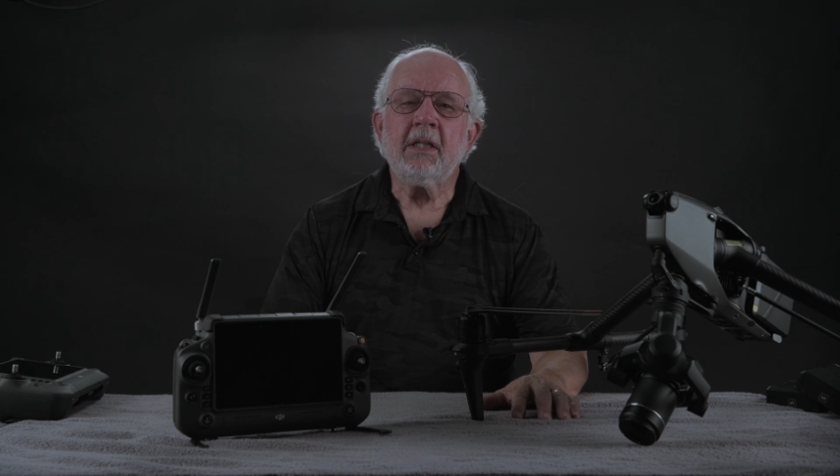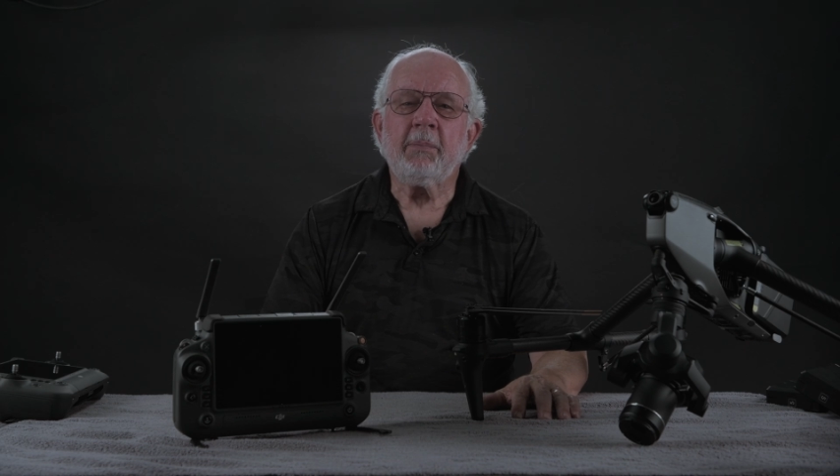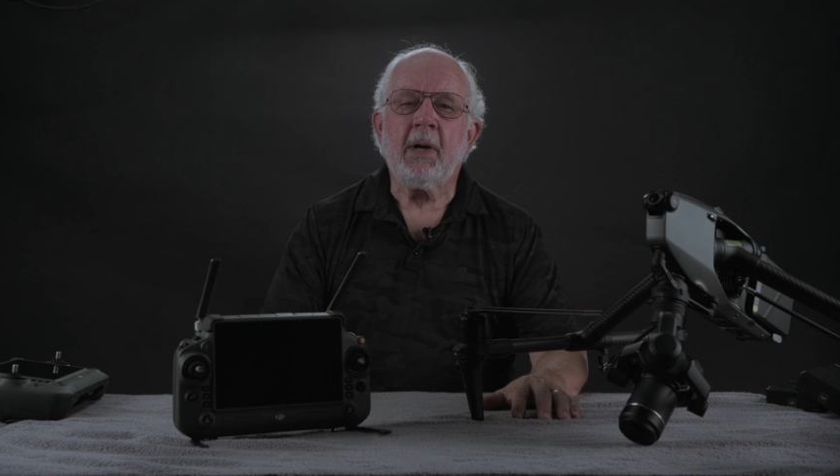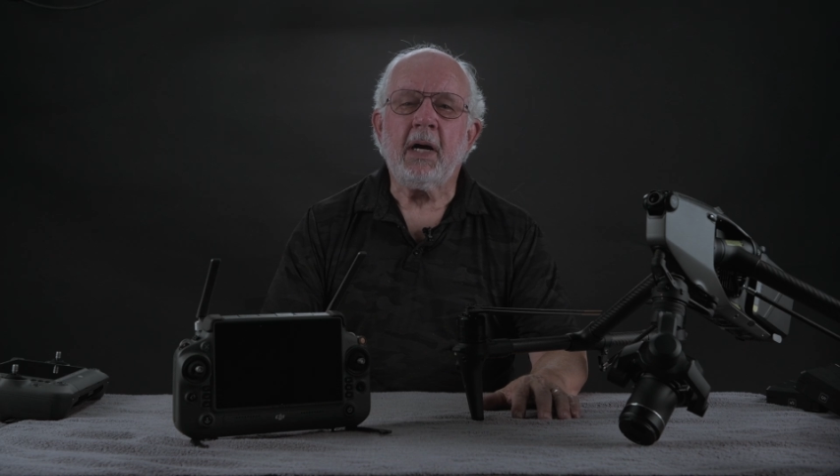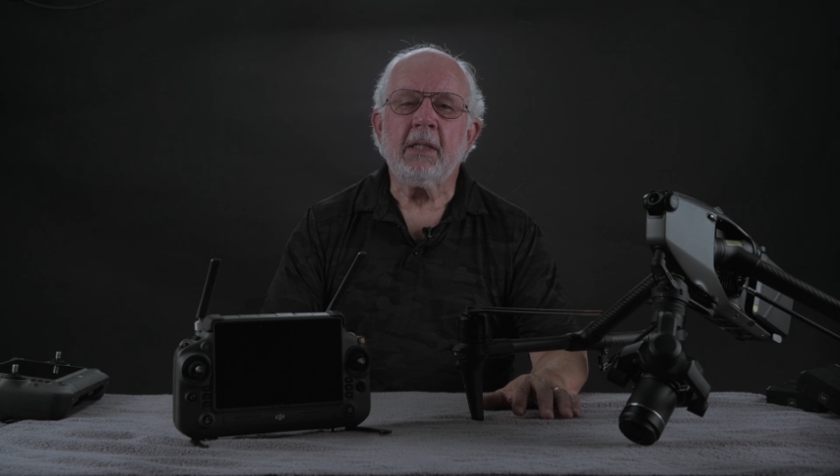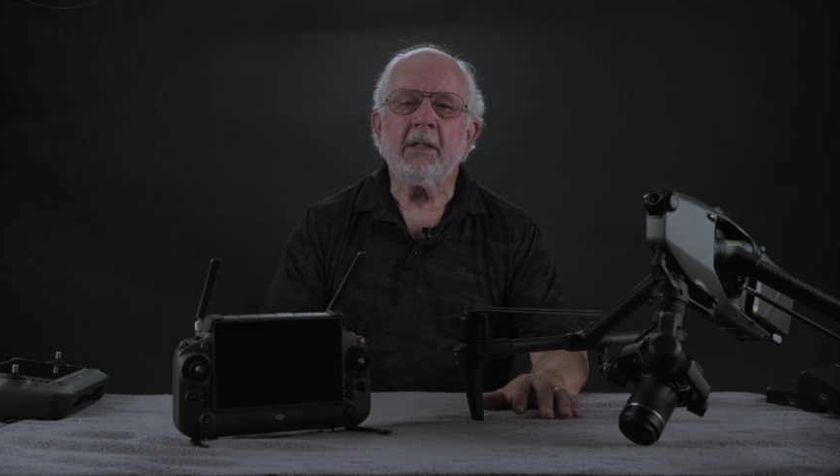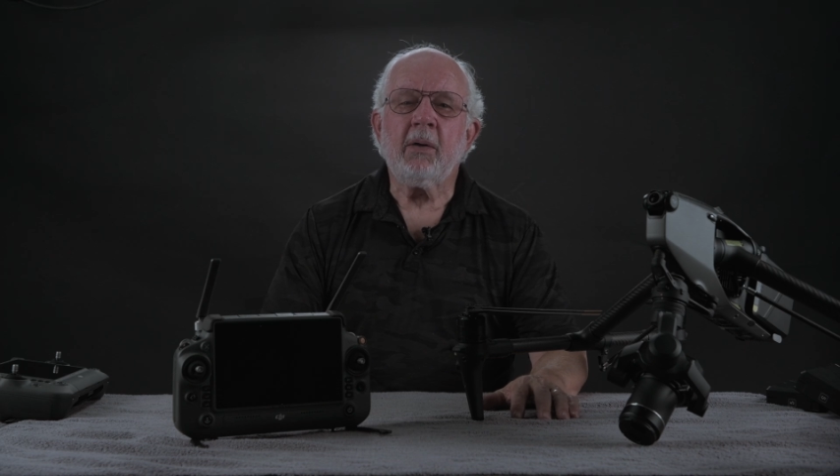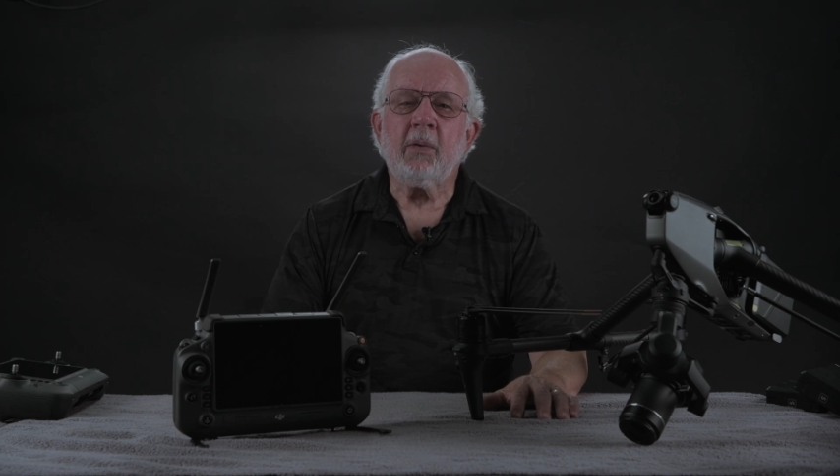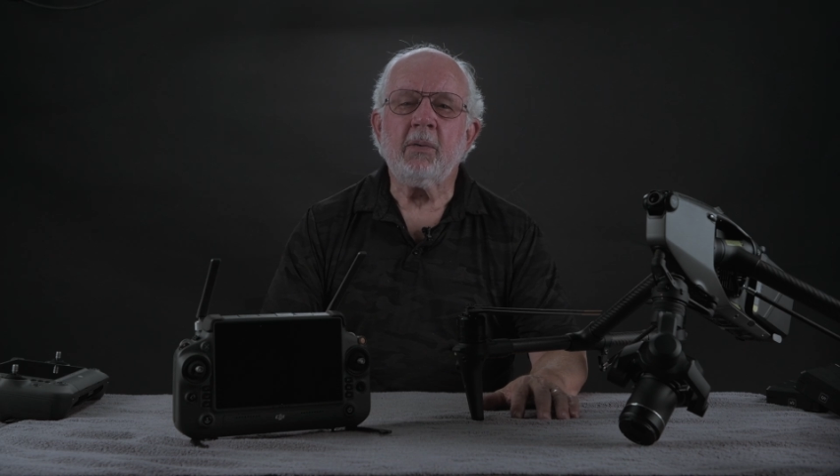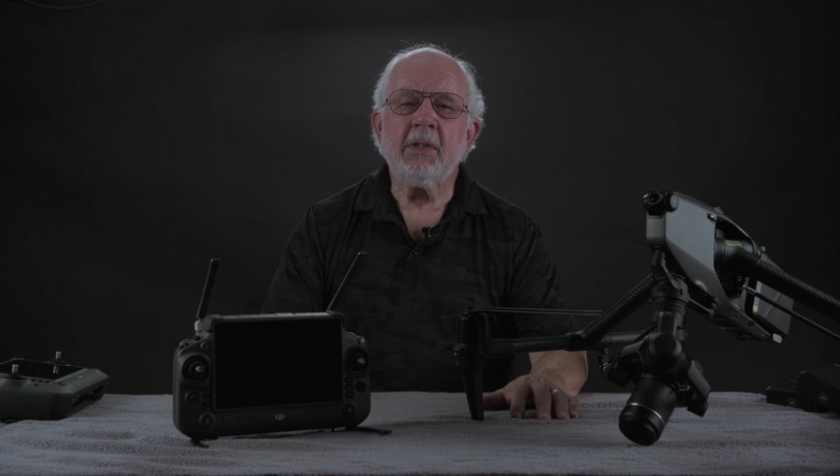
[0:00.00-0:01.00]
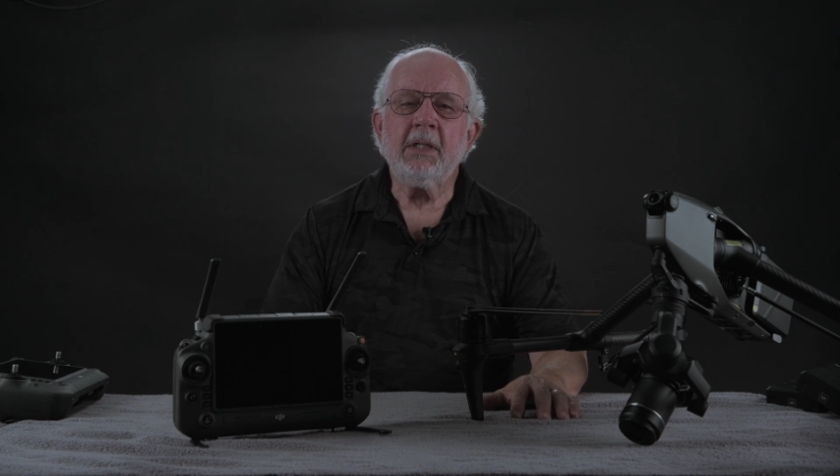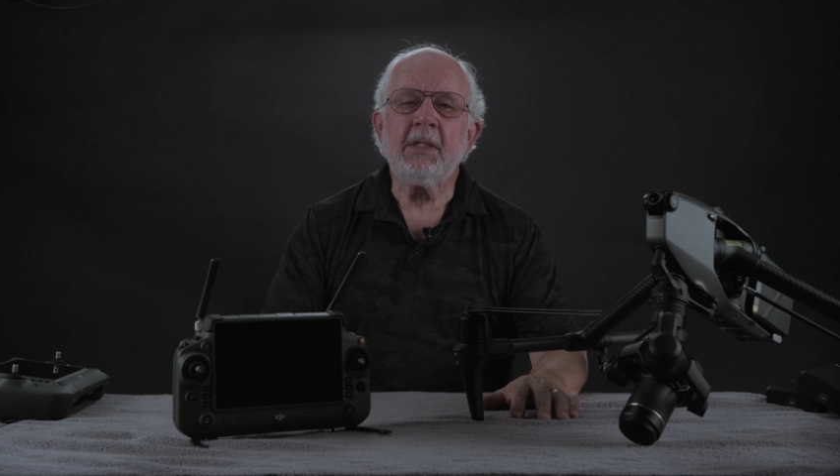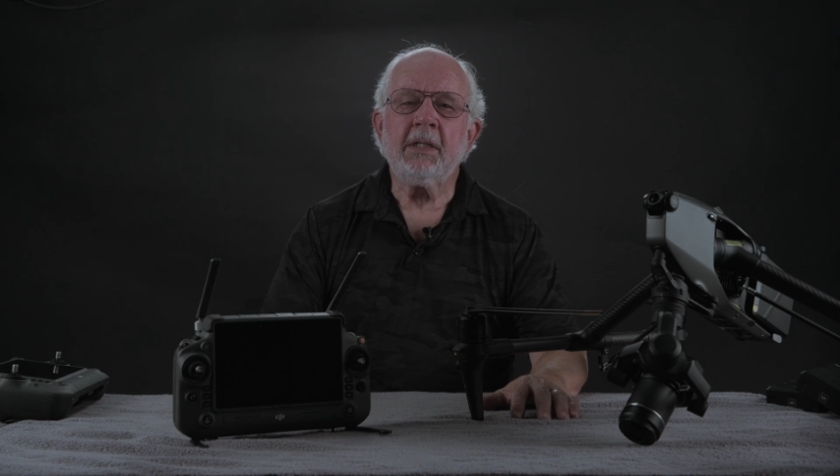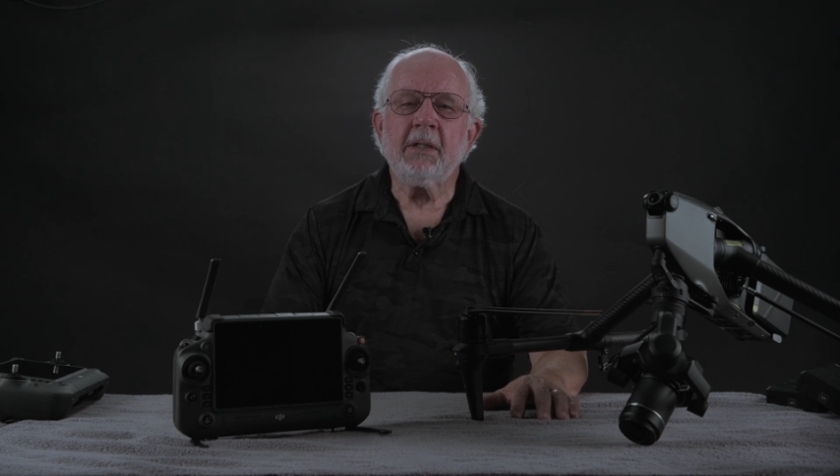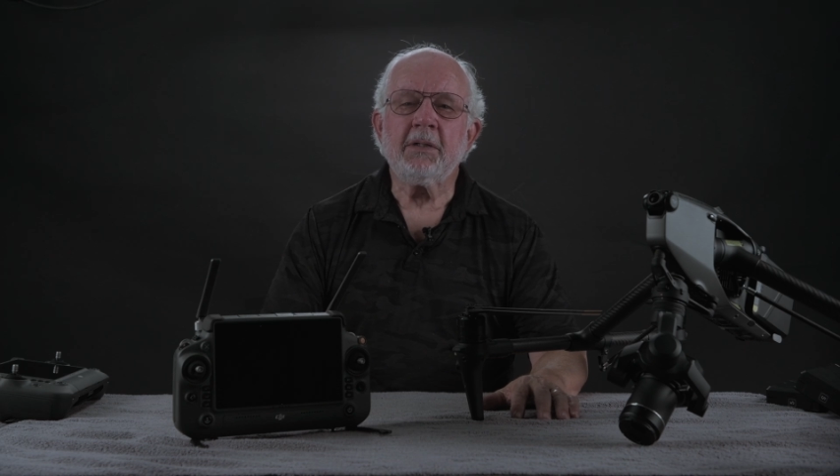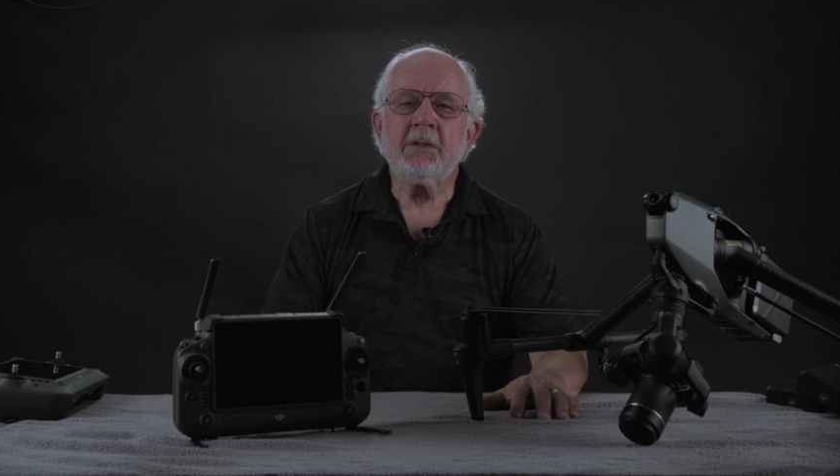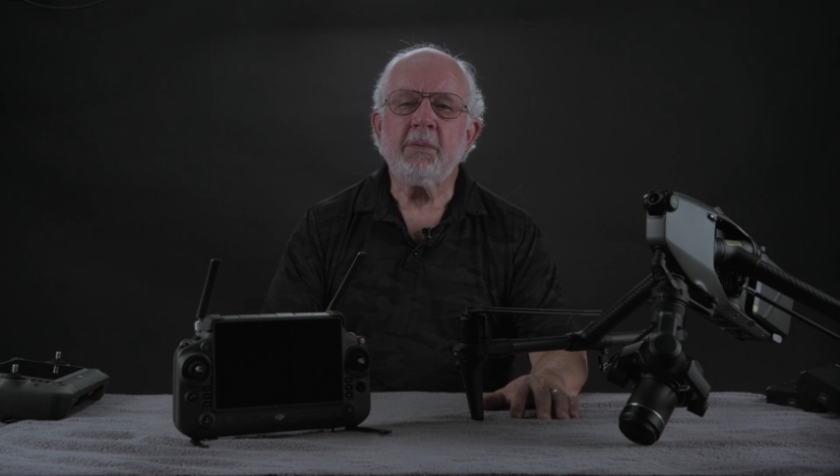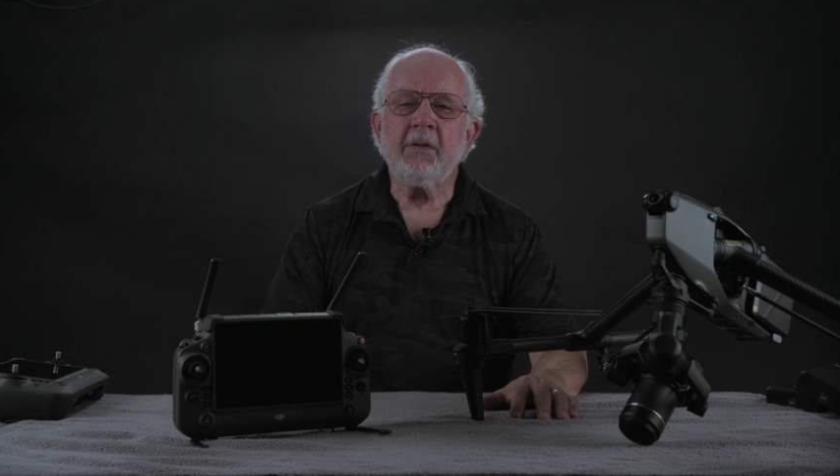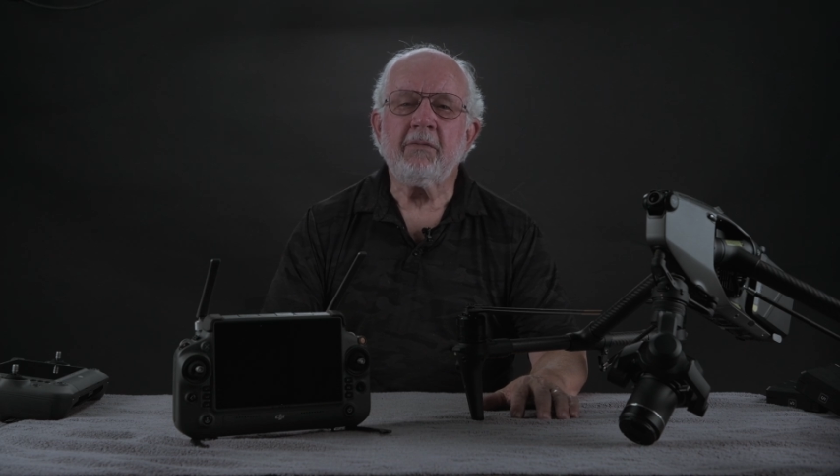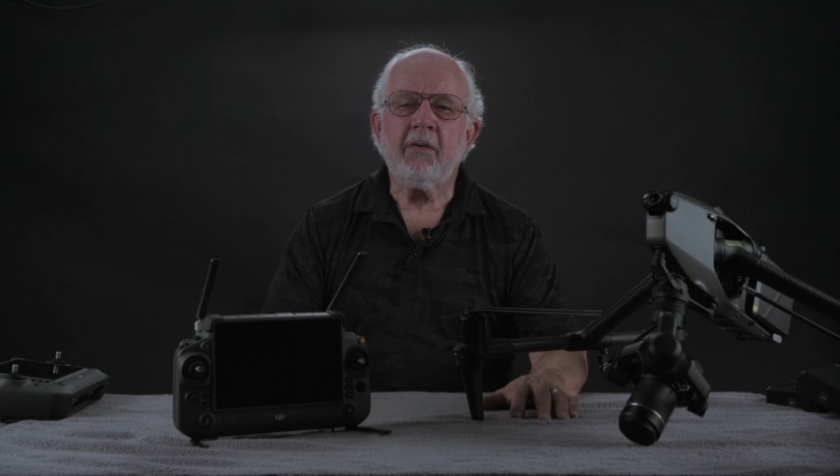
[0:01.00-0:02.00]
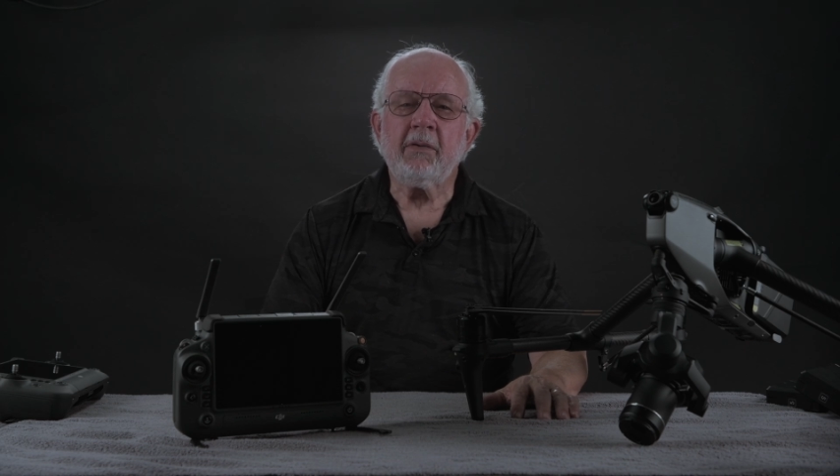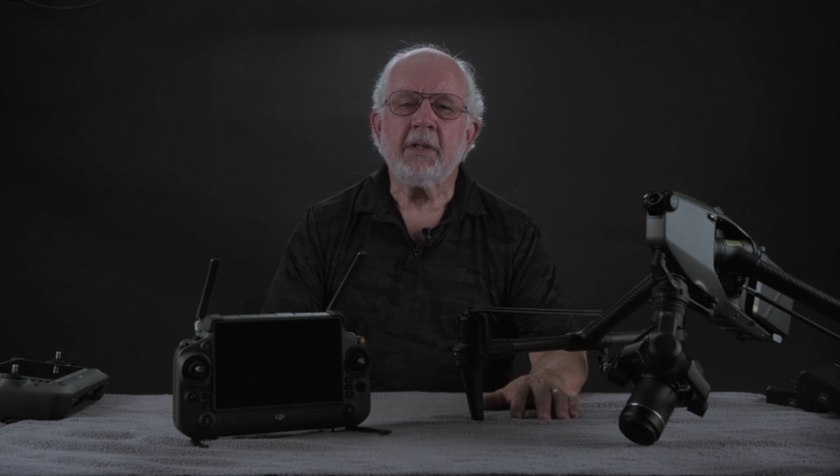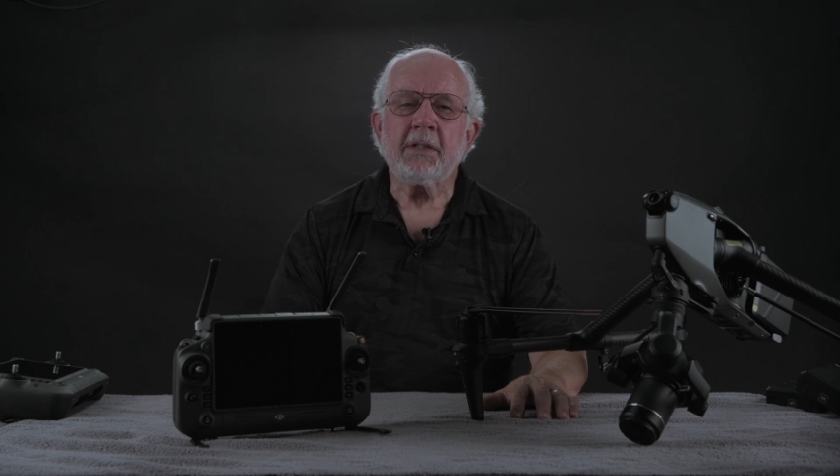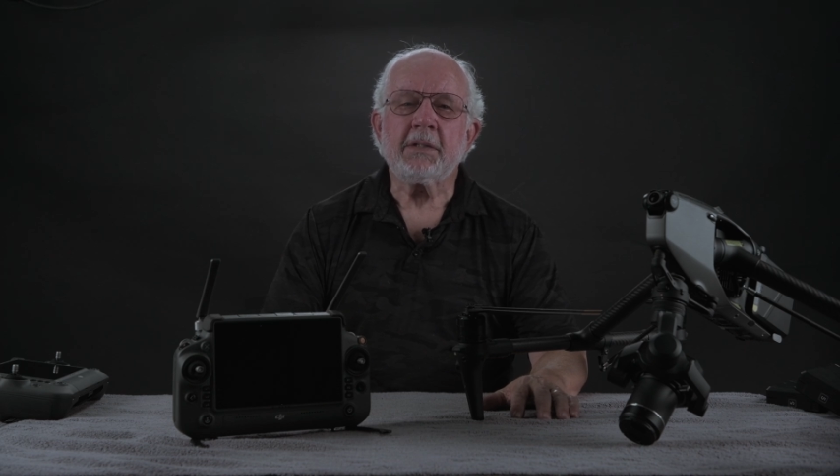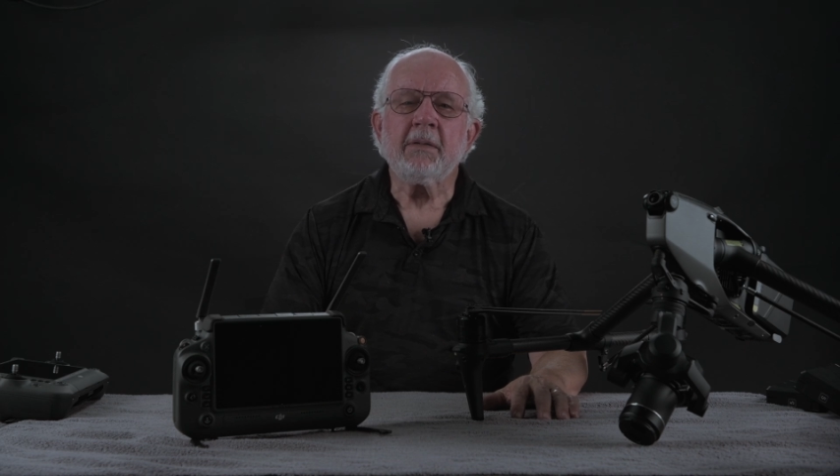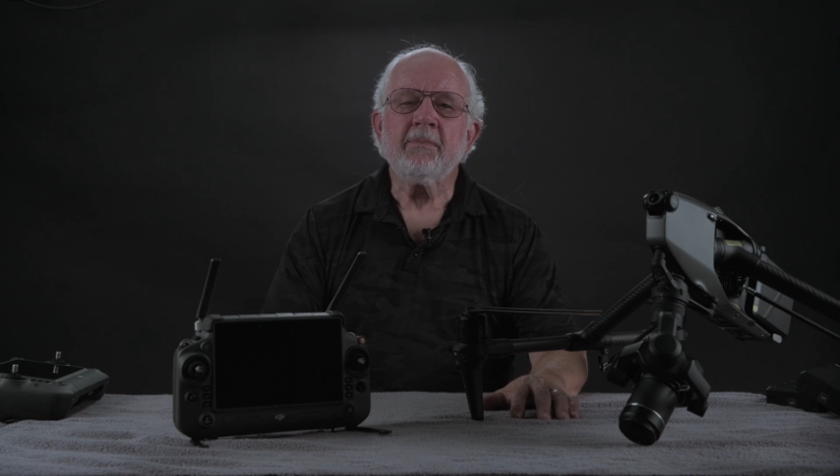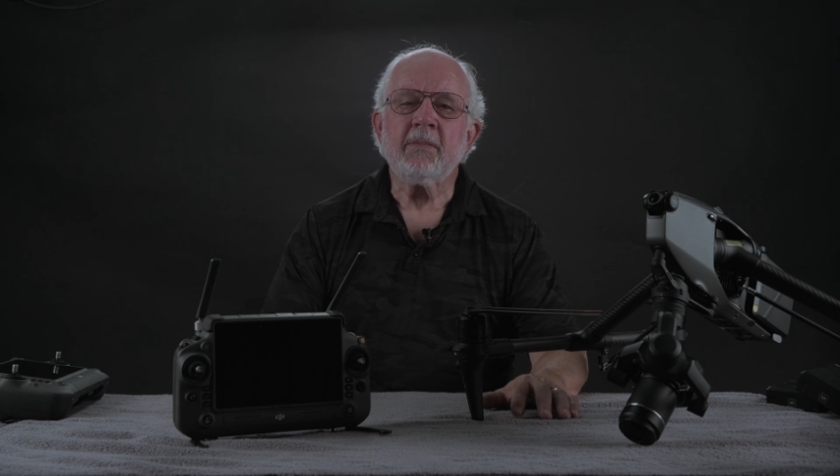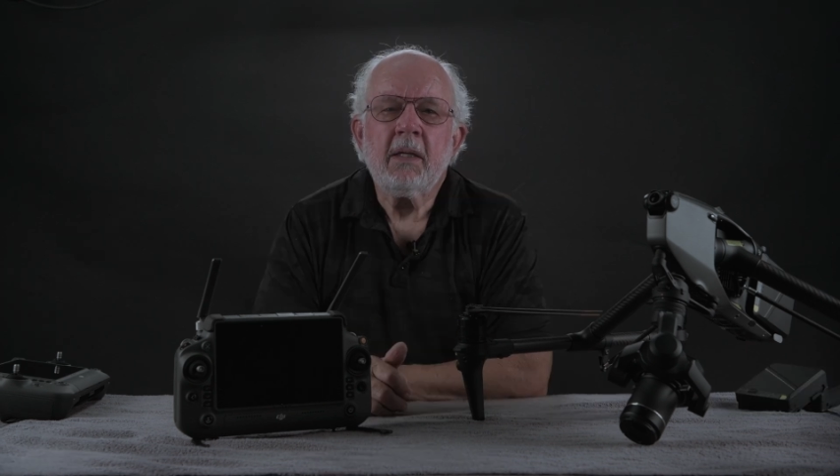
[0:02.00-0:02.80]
The pilot only deals with focus.